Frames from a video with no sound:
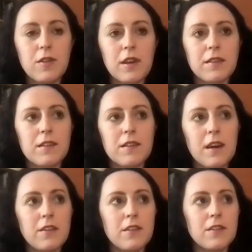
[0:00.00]
that it's
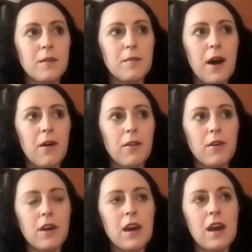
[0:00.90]
not just about
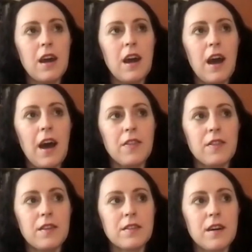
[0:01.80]
looking at
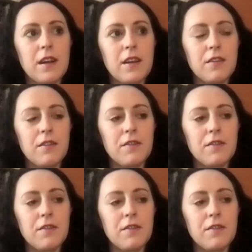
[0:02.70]
this kind of